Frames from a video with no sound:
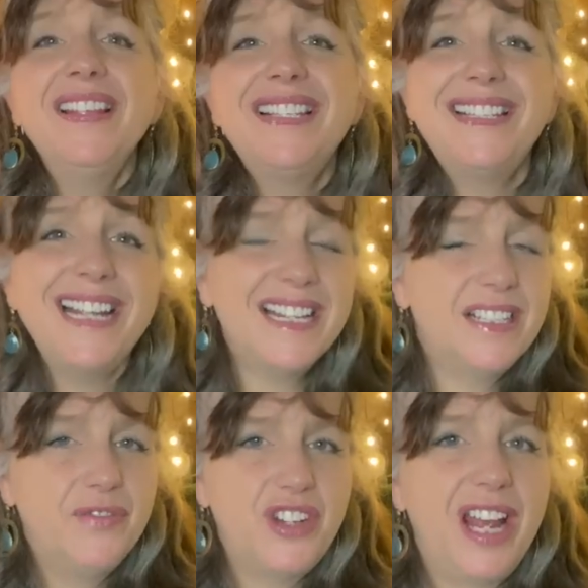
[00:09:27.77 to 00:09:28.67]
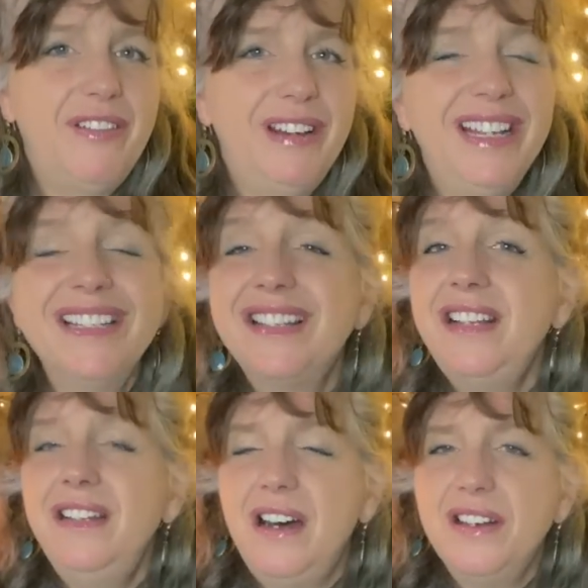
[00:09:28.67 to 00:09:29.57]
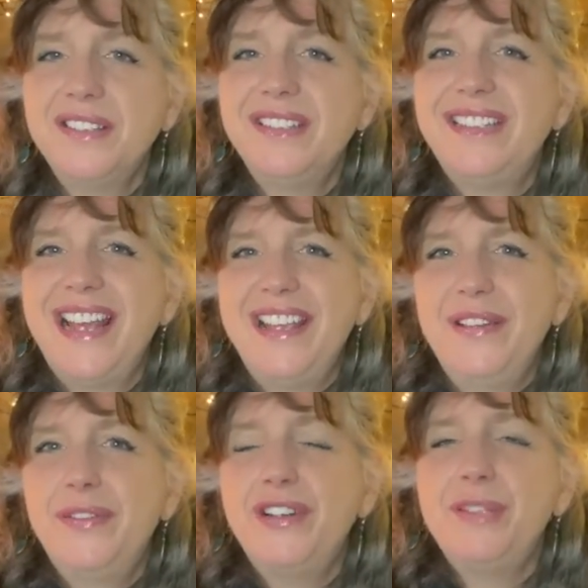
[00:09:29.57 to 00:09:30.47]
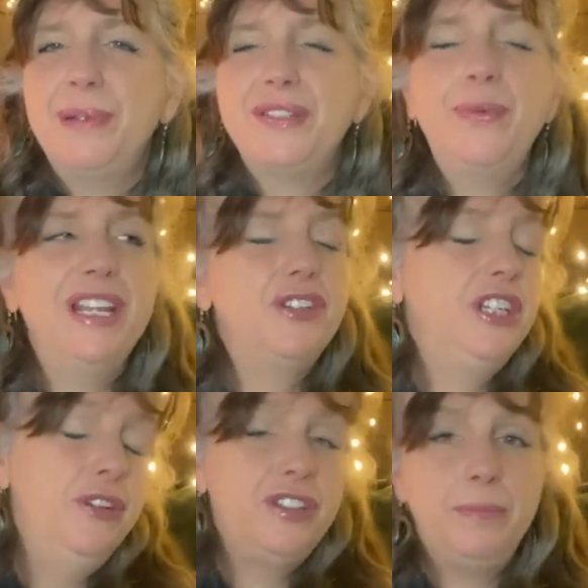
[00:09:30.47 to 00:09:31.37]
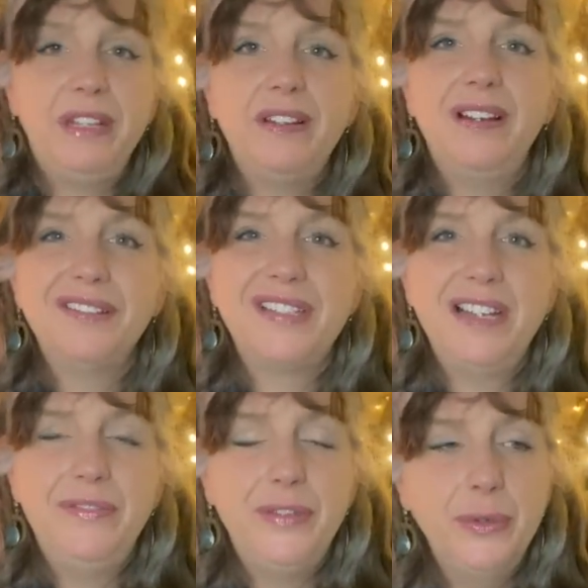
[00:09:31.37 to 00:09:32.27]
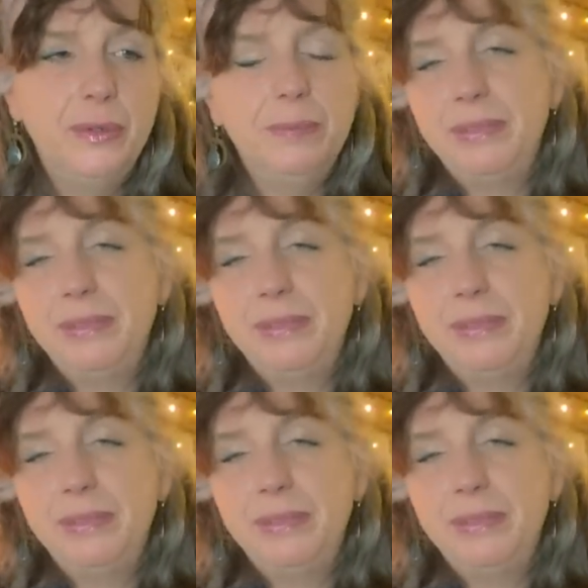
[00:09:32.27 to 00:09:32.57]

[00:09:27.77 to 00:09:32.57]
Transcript: The 6th of January is the last day of Christmas, which used to be the last day of Yule,